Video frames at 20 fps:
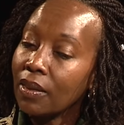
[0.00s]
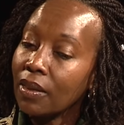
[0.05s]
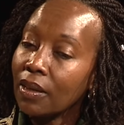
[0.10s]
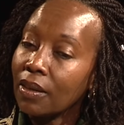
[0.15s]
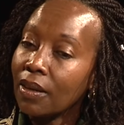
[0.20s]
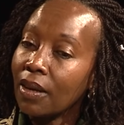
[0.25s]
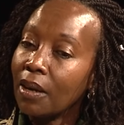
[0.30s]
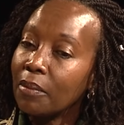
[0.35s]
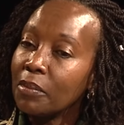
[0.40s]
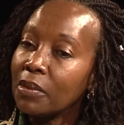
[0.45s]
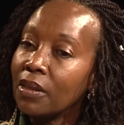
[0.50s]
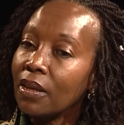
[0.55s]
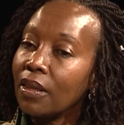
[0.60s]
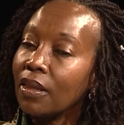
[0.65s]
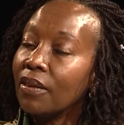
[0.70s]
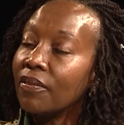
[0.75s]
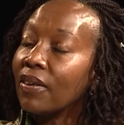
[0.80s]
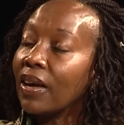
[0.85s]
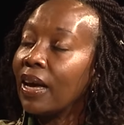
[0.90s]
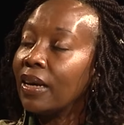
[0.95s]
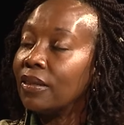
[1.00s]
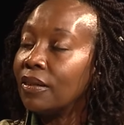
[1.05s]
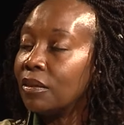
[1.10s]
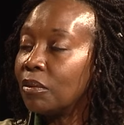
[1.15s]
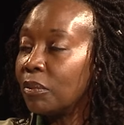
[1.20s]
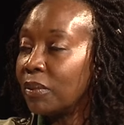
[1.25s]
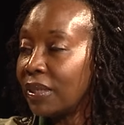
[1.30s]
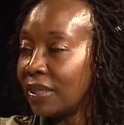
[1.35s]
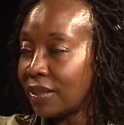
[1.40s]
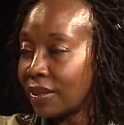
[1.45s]
come say they've added
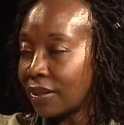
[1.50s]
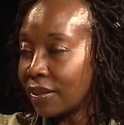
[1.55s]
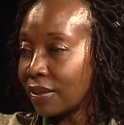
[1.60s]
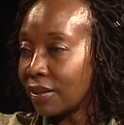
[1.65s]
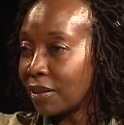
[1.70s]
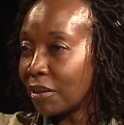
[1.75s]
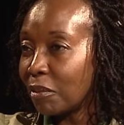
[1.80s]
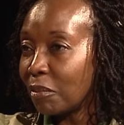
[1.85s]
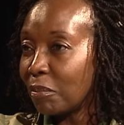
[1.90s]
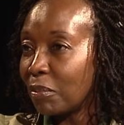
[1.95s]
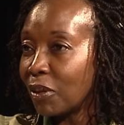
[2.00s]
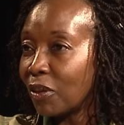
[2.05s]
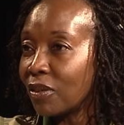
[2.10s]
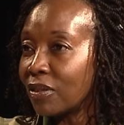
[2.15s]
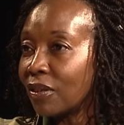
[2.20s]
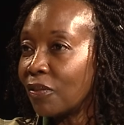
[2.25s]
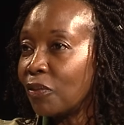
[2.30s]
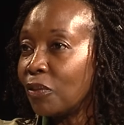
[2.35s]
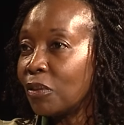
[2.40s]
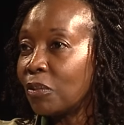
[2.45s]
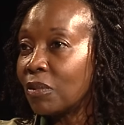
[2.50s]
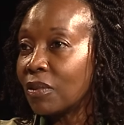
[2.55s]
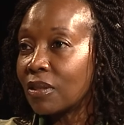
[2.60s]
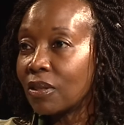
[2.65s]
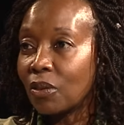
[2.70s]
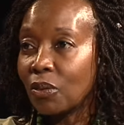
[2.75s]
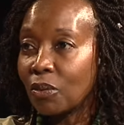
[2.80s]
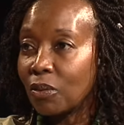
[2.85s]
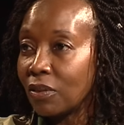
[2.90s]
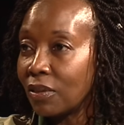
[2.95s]
weight because the food was
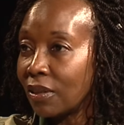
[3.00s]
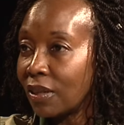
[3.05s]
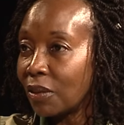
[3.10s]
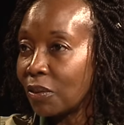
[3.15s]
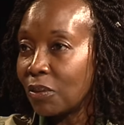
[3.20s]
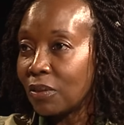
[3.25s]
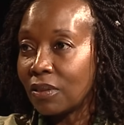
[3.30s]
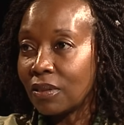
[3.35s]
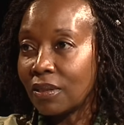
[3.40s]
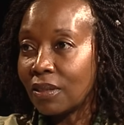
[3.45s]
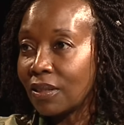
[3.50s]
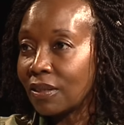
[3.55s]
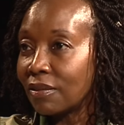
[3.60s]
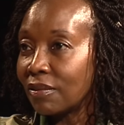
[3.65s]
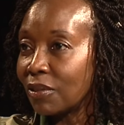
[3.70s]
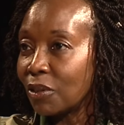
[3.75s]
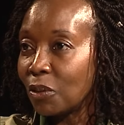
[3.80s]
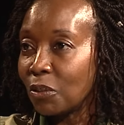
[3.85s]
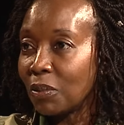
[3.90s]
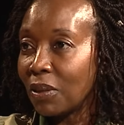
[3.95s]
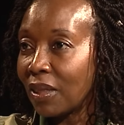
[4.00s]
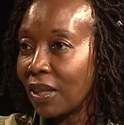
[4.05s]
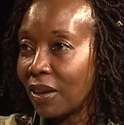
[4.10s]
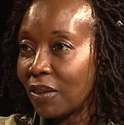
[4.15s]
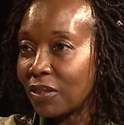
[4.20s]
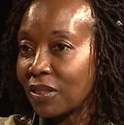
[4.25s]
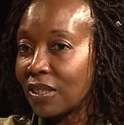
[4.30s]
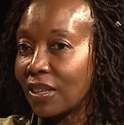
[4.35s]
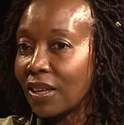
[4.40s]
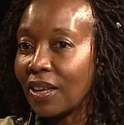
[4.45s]
so good they couldn't do
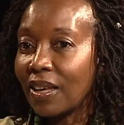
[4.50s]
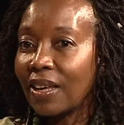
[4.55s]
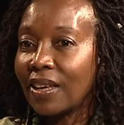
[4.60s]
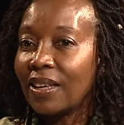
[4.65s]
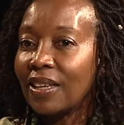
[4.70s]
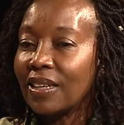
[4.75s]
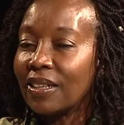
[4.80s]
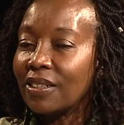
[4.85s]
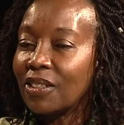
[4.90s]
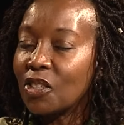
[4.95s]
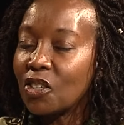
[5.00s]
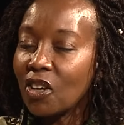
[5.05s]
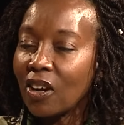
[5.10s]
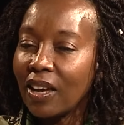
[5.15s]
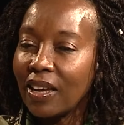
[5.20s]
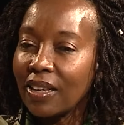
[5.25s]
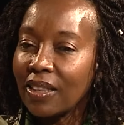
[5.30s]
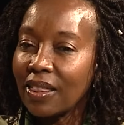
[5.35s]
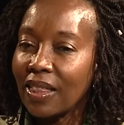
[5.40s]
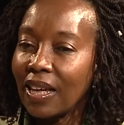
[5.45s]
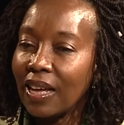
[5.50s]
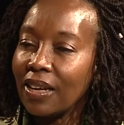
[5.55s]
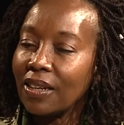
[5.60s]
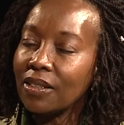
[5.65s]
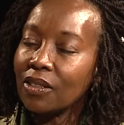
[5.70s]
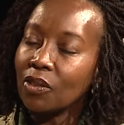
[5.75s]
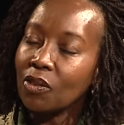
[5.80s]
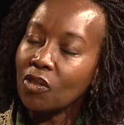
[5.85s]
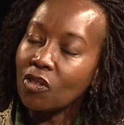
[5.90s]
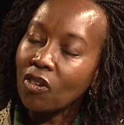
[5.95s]
without trying that
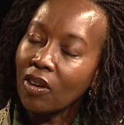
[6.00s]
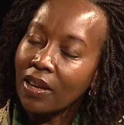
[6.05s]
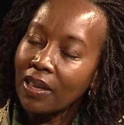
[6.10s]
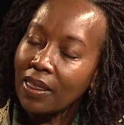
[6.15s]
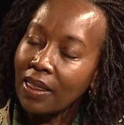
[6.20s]
and trying